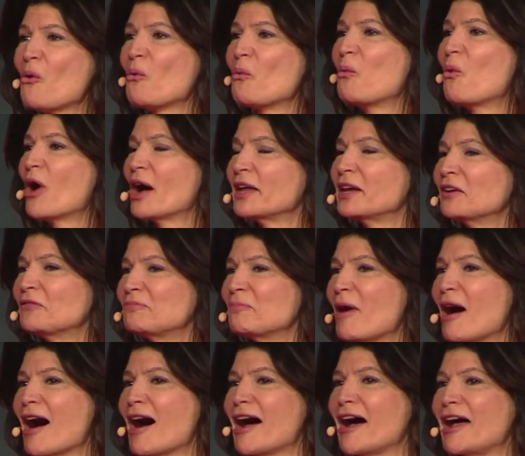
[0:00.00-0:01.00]
One of
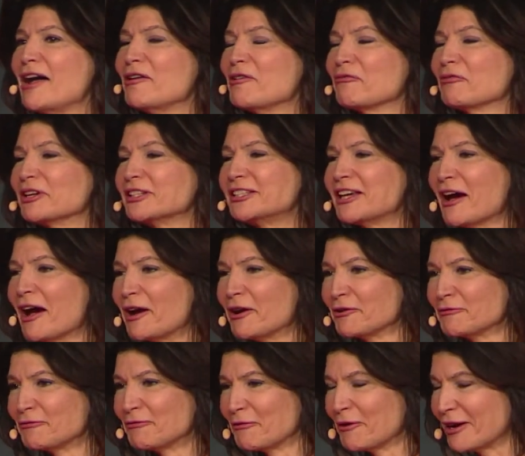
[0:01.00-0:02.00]
my
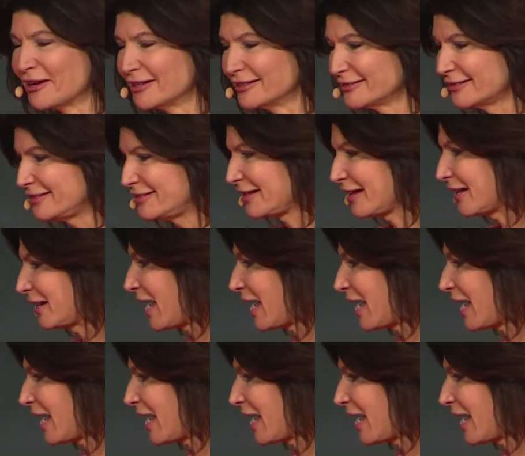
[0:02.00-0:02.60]
retired friends said,